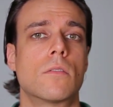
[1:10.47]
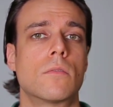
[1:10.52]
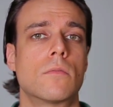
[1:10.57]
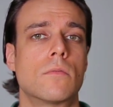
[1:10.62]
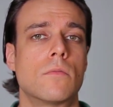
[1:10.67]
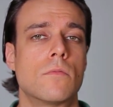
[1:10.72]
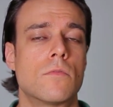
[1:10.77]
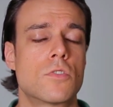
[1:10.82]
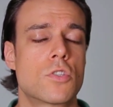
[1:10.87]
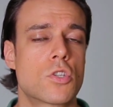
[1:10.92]

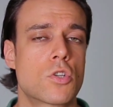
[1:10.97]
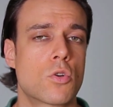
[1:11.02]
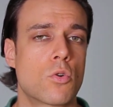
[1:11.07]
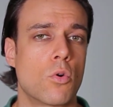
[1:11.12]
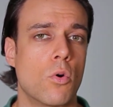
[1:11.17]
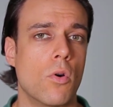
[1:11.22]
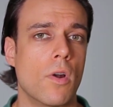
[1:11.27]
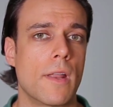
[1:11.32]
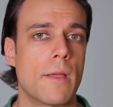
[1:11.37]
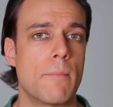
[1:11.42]

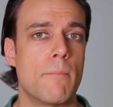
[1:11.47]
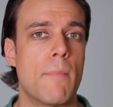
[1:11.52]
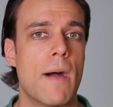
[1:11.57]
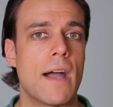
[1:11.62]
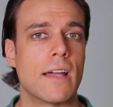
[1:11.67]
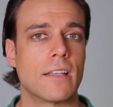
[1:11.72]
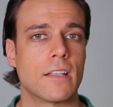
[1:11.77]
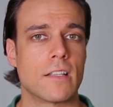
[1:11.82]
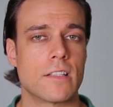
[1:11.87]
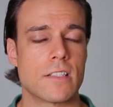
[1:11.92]
scrolling
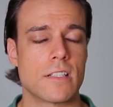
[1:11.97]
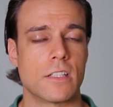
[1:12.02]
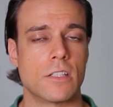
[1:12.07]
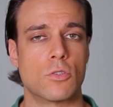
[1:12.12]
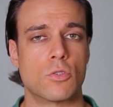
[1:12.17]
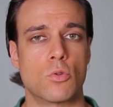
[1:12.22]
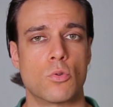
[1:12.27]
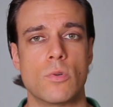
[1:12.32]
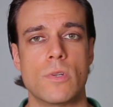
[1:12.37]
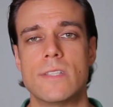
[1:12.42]
mindlessly
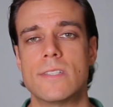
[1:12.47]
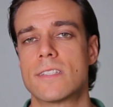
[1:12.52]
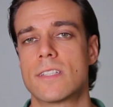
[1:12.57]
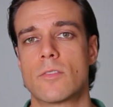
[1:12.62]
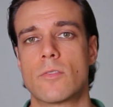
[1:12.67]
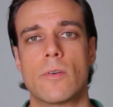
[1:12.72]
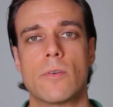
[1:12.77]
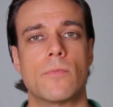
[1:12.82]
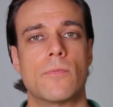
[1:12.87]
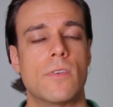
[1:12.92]
through
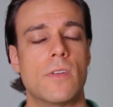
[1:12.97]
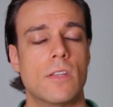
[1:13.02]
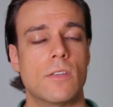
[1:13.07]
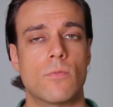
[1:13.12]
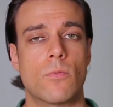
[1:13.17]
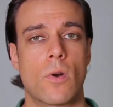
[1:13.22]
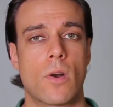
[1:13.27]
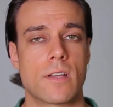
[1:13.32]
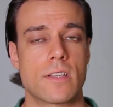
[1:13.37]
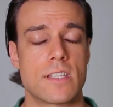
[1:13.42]
Instagram feed,
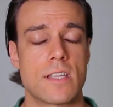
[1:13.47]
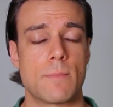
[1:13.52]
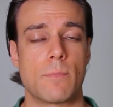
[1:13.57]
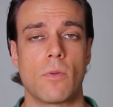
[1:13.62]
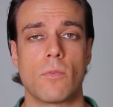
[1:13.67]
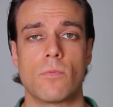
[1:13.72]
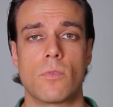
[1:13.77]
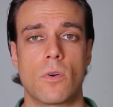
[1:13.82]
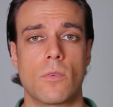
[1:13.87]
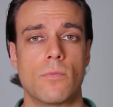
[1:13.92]
for example,
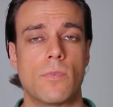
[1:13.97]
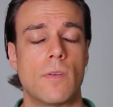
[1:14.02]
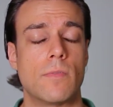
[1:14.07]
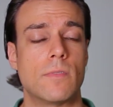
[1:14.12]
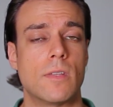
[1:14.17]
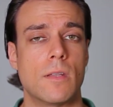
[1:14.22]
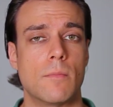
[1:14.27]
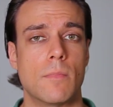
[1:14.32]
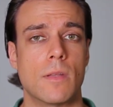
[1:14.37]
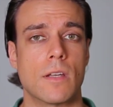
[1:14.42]
for
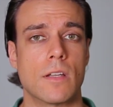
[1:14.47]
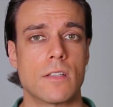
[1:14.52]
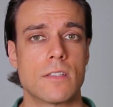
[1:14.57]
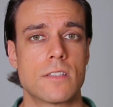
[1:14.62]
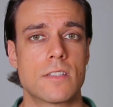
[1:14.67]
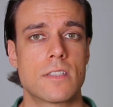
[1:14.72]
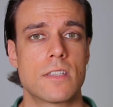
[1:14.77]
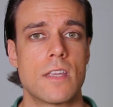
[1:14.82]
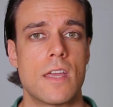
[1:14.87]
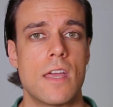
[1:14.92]
15
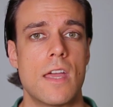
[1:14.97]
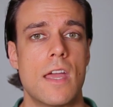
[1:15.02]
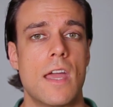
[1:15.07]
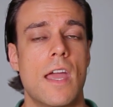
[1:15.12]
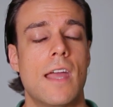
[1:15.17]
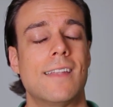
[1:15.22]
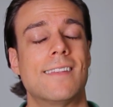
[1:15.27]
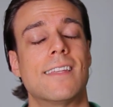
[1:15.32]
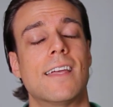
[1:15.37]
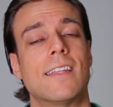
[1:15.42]
minutes,
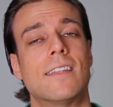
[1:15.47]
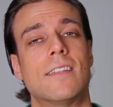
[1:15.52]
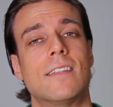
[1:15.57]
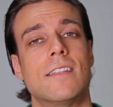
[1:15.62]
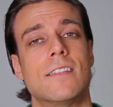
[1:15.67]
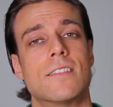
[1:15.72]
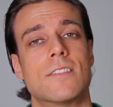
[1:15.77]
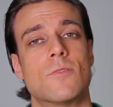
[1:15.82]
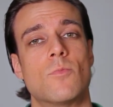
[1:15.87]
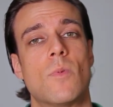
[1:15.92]
and that
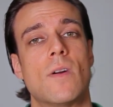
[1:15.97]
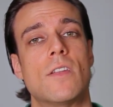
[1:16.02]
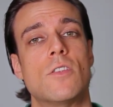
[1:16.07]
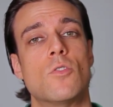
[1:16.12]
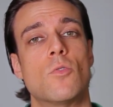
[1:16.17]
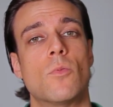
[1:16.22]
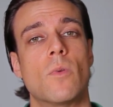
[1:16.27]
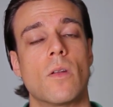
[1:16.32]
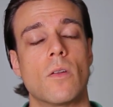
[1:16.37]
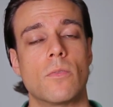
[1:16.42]
is when you
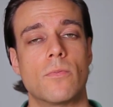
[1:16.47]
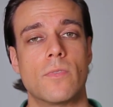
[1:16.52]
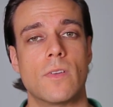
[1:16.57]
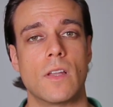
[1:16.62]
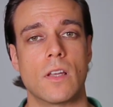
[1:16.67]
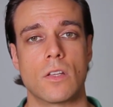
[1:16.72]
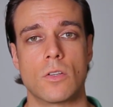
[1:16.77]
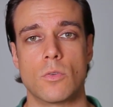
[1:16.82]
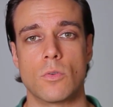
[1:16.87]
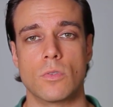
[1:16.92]
will
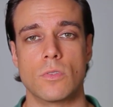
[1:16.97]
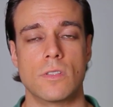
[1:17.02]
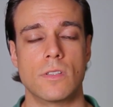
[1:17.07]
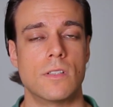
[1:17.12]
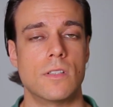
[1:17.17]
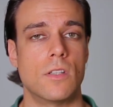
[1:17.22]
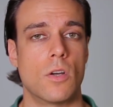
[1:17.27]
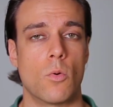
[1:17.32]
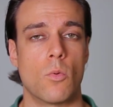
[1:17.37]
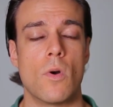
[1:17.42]
feel good.
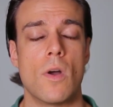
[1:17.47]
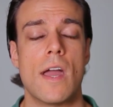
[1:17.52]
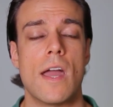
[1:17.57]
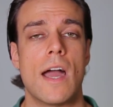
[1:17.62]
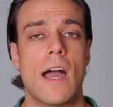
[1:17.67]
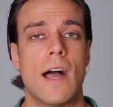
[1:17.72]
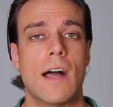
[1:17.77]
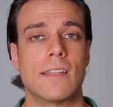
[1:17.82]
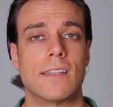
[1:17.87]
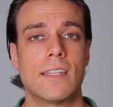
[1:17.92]
No,
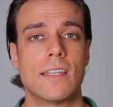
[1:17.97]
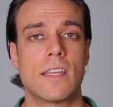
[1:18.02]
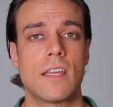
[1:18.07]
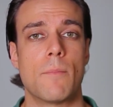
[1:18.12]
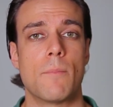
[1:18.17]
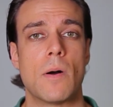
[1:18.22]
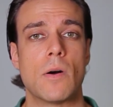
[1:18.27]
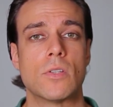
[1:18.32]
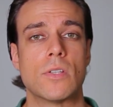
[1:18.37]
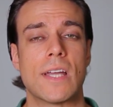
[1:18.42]
I'm thinking
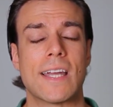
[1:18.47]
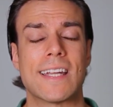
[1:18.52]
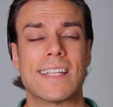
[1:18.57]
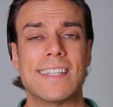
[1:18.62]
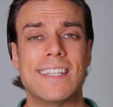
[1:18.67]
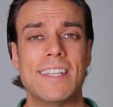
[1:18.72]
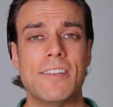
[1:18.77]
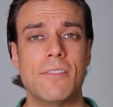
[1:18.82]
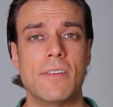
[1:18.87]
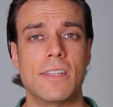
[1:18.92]
about
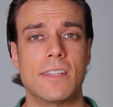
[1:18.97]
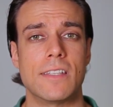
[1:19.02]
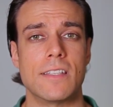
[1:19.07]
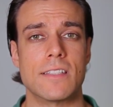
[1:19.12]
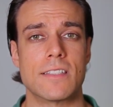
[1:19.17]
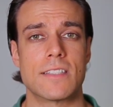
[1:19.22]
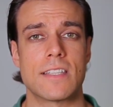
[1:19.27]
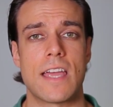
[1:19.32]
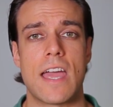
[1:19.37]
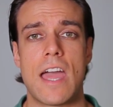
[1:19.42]

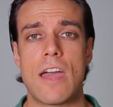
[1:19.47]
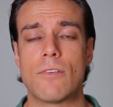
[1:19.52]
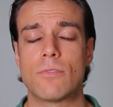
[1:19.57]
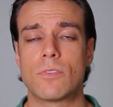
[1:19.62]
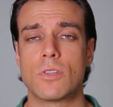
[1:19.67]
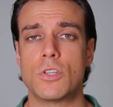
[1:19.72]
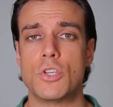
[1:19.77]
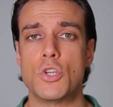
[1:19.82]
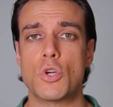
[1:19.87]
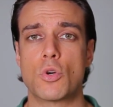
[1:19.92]
activities after
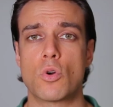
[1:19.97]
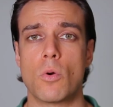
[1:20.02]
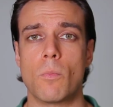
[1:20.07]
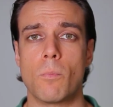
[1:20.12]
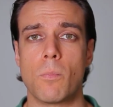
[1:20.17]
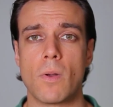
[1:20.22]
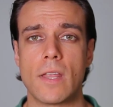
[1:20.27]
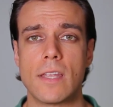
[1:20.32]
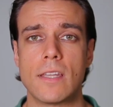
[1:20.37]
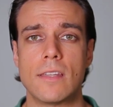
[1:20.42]
you
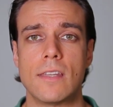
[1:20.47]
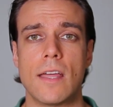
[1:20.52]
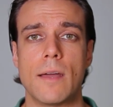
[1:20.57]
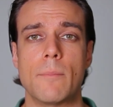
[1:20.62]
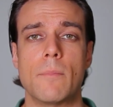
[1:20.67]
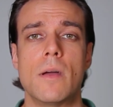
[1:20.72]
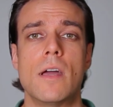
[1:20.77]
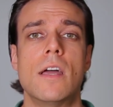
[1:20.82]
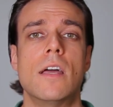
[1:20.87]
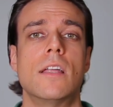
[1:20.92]
complete
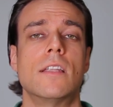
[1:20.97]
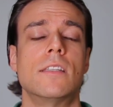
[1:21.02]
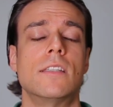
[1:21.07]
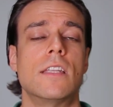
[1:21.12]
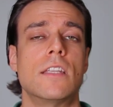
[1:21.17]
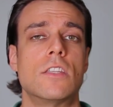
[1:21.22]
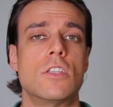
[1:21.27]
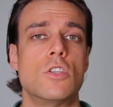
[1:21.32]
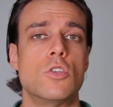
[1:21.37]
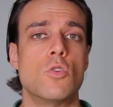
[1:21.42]
them
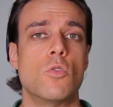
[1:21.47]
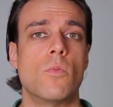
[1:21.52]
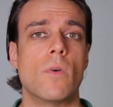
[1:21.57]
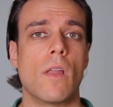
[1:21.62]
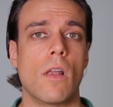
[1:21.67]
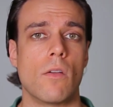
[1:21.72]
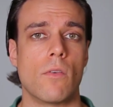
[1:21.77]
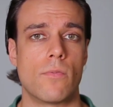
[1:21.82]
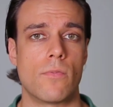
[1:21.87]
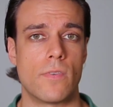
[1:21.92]
that you
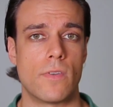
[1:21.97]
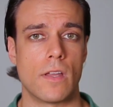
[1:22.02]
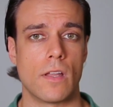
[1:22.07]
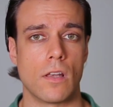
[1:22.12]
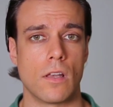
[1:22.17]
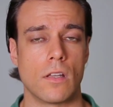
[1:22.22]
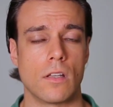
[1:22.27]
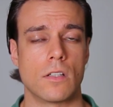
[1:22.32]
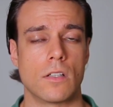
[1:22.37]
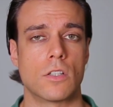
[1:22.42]
will
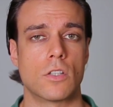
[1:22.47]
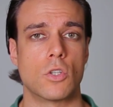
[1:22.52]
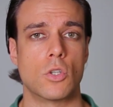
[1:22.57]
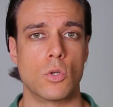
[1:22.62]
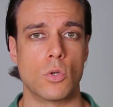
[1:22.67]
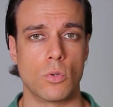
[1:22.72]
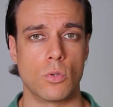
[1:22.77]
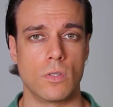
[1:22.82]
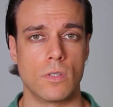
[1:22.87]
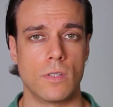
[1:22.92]
feel good.